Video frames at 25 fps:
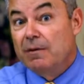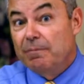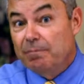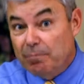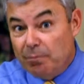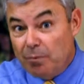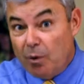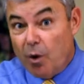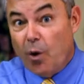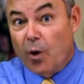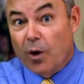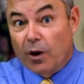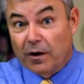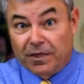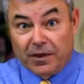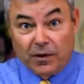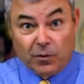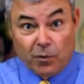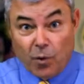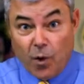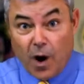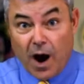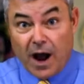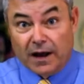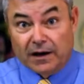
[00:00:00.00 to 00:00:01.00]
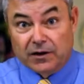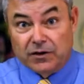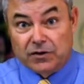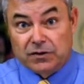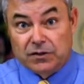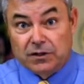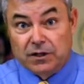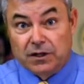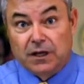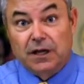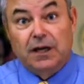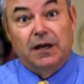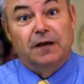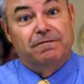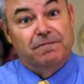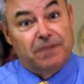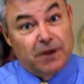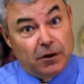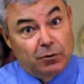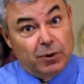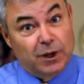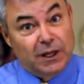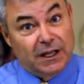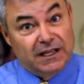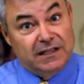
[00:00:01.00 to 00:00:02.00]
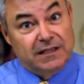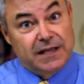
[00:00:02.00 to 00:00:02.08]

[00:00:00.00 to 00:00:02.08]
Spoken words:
more than once if they're really